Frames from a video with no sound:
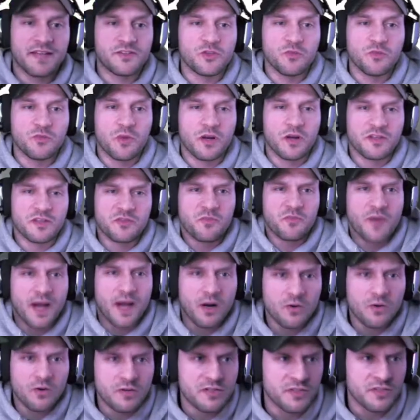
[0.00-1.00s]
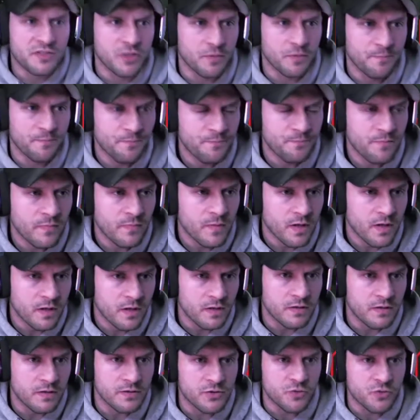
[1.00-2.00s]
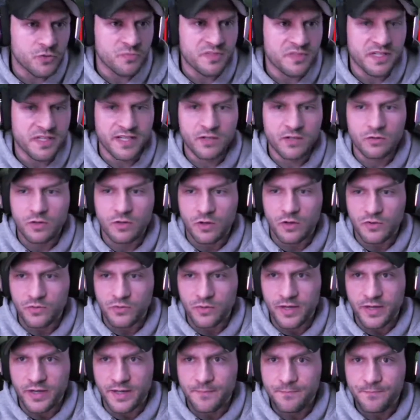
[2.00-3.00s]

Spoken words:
bars of power, so Doom Cycle all the way.